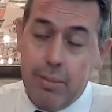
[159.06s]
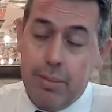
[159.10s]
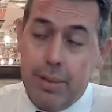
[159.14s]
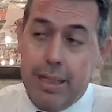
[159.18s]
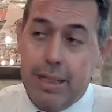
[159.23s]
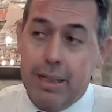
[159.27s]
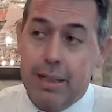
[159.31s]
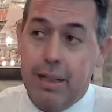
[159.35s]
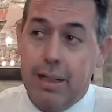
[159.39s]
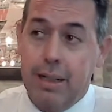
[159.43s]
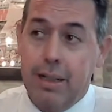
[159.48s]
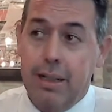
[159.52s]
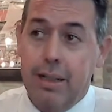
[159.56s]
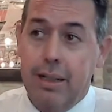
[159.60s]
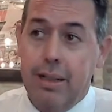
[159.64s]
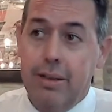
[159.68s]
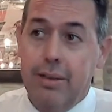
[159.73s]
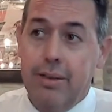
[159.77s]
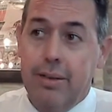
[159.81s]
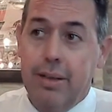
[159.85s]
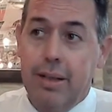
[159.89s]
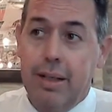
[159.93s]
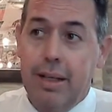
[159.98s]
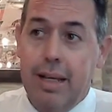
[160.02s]

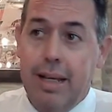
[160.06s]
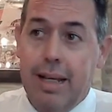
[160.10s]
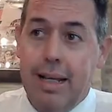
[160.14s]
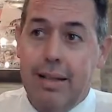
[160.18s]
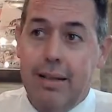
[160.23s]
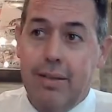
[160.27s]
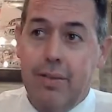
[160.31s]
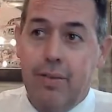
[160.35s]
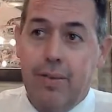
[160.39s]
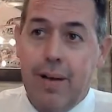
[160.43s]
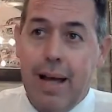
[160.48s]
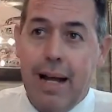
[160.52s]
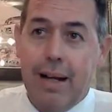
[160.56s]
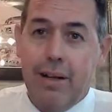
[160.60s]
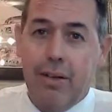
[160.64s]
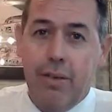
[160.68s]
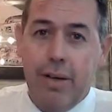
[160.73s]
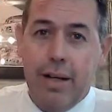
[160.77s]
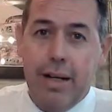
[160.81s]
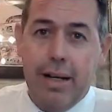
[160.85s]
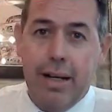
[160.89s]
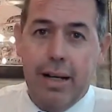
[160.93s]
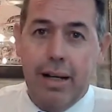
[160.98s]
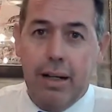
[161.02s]
because it's
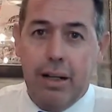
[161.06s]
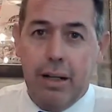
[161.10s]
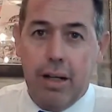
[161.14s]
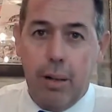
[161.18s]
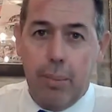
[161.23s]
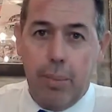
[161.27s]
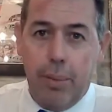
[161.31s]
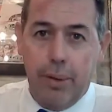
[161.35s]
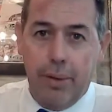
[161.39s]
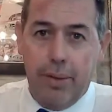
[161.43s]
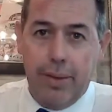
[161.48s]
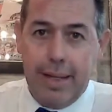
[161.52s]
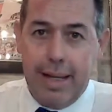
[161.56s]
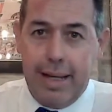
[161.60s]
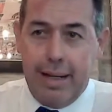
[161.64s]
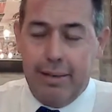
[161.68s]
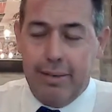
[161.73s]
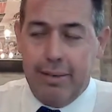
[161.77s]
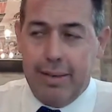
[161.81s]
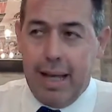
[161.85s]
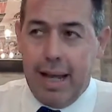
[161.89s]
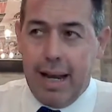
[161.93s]
factoring in a couple of things.